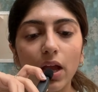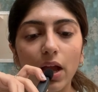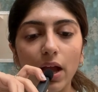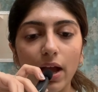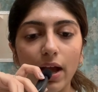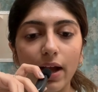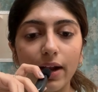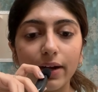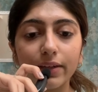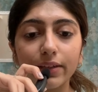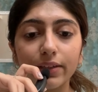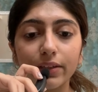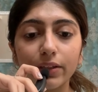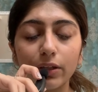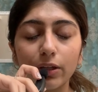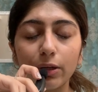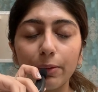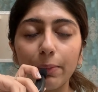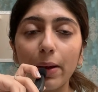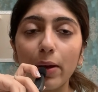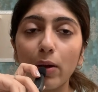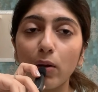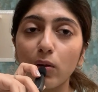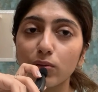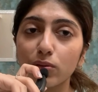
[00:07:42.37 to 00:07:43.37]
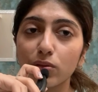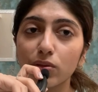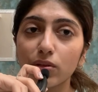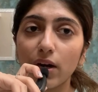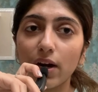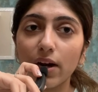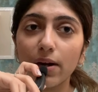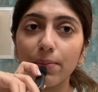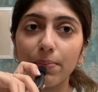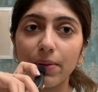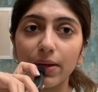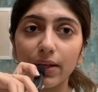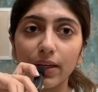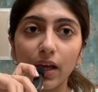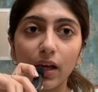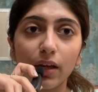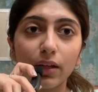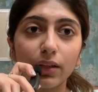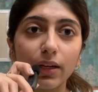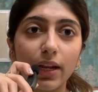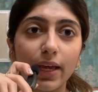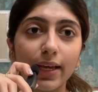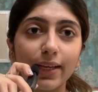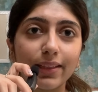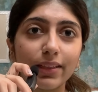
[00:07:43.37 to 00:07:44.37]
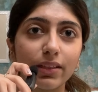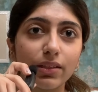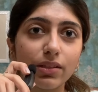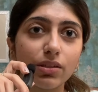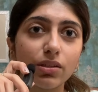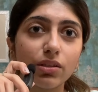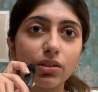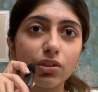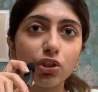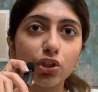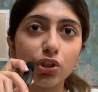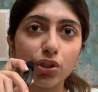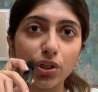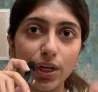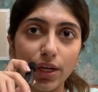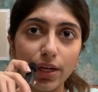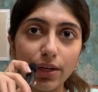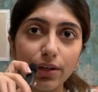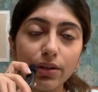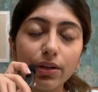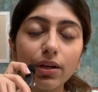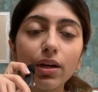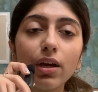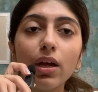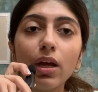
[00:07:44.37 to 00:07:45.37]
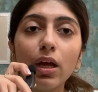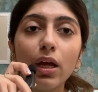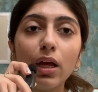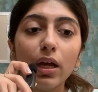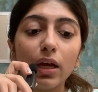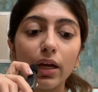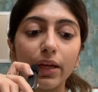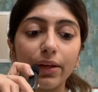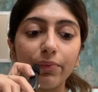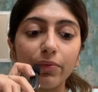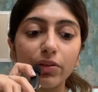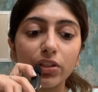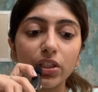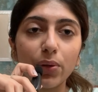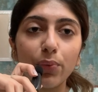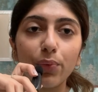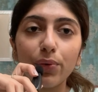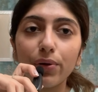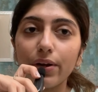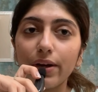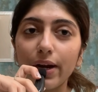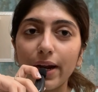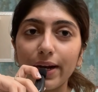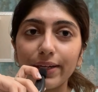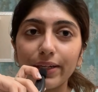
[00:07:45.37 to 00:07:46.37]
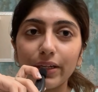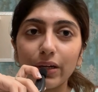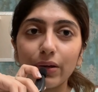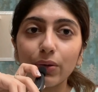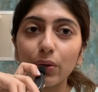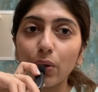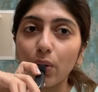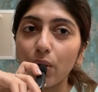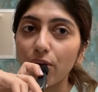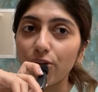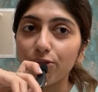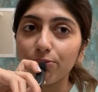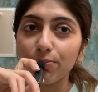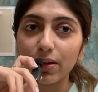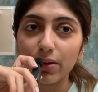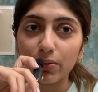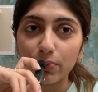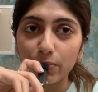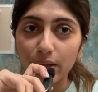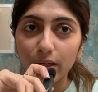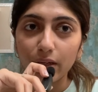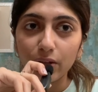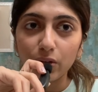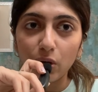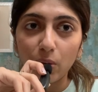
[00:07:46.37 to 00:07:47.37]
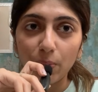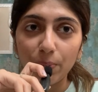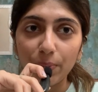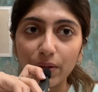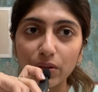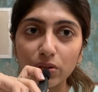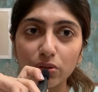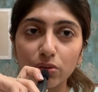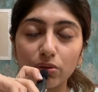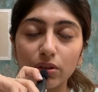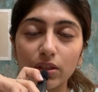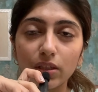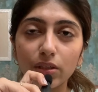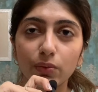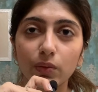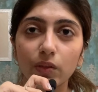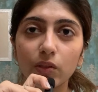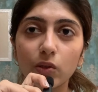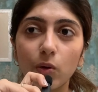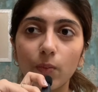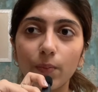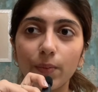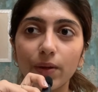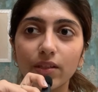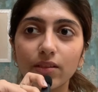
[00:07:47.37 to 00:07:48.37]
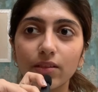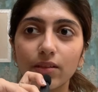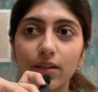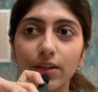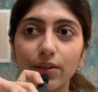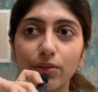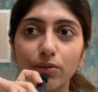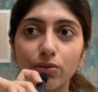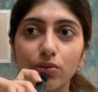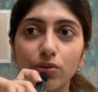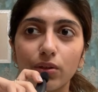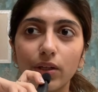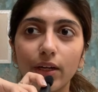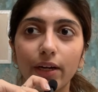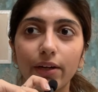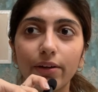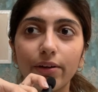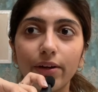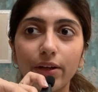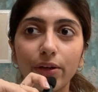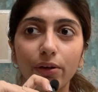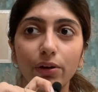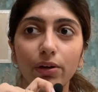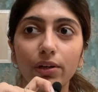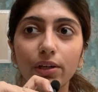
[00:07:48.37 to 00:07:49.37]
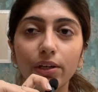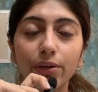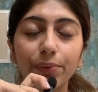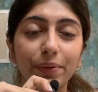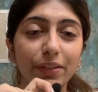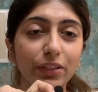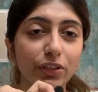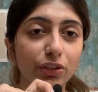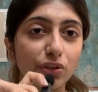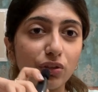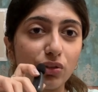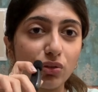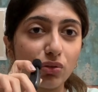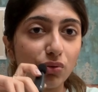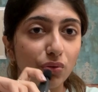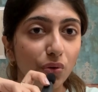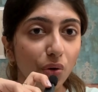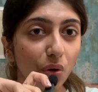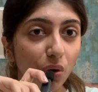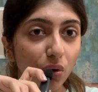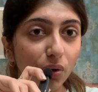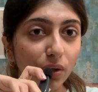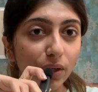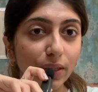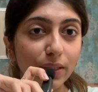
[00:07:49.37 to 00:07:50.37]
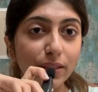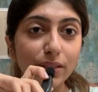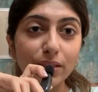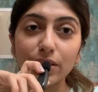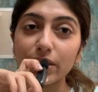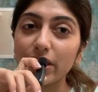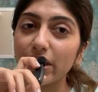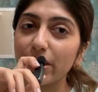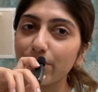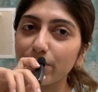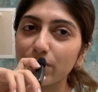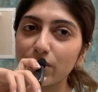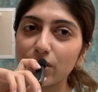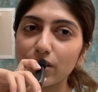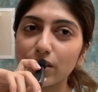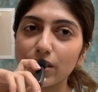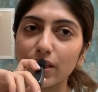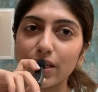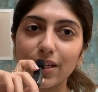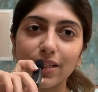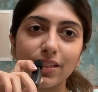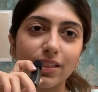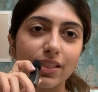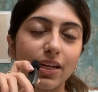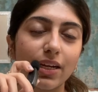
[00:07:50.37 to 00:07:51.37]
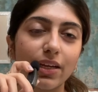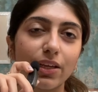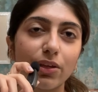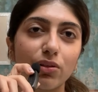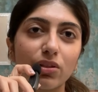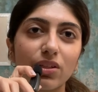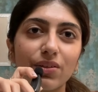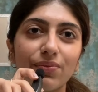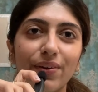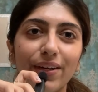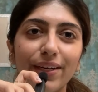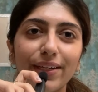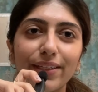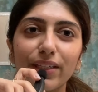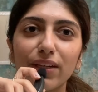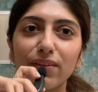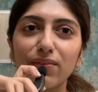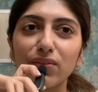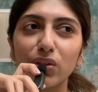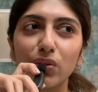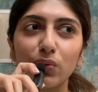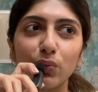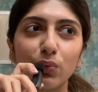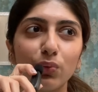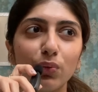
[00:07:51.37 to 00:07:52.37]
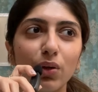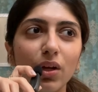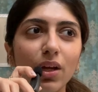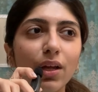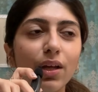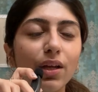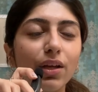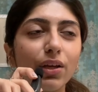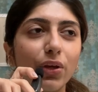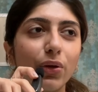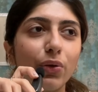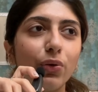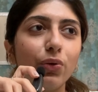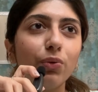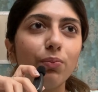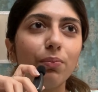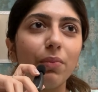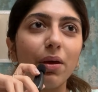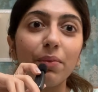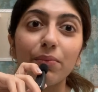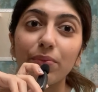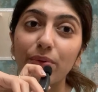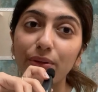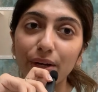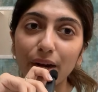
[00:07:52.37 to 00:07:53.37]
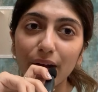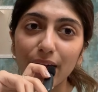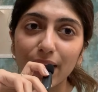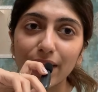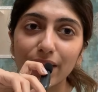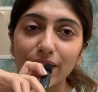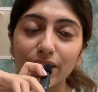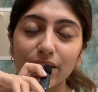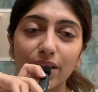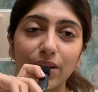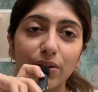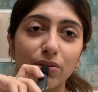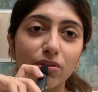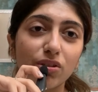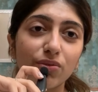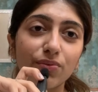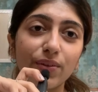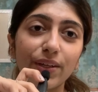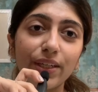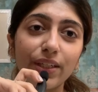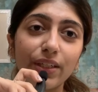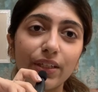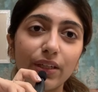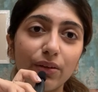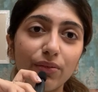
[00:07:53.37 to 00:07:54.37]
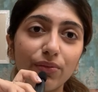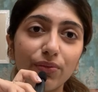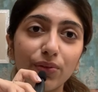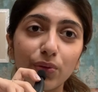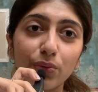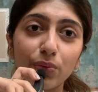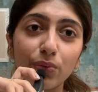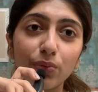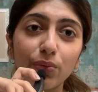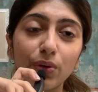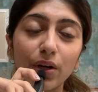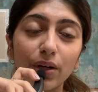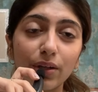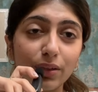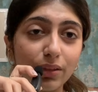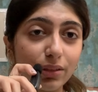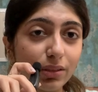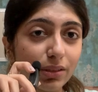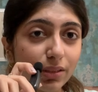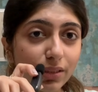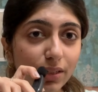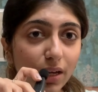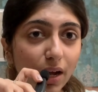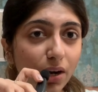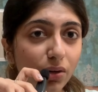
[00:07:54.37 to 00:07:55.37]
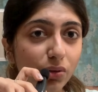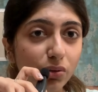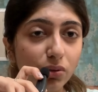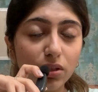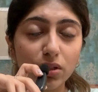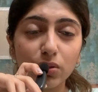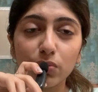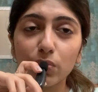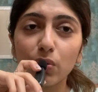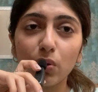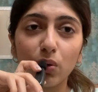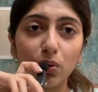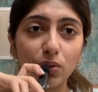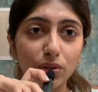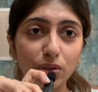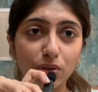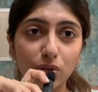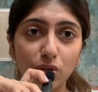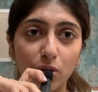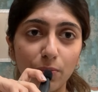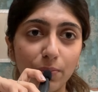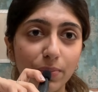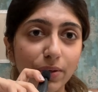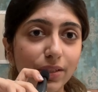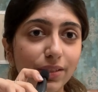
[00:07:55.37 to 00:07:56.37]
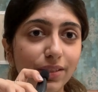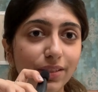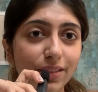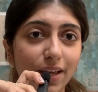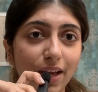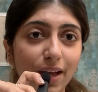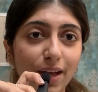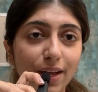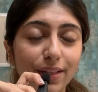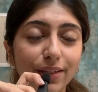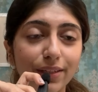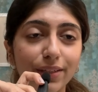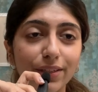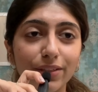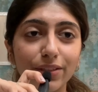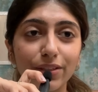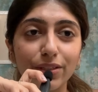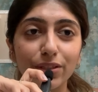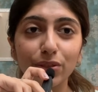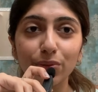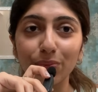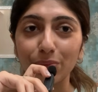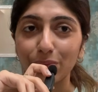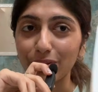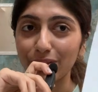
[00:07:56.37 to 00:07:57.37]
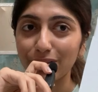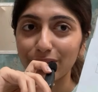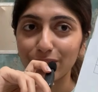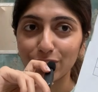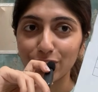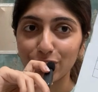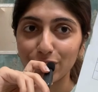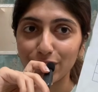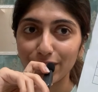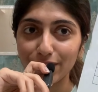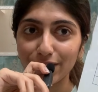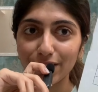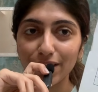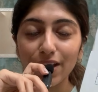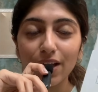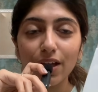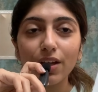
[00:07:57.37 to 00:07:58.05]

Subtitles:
And I also started making like this sheet in which I would write down all of my weak topics. So these were topics that I used to get regularly questions wrong in, silly mistakes that I used to find tough to, memorize, that I used to find tough to understand. So these were all these topics, and this was the sheet.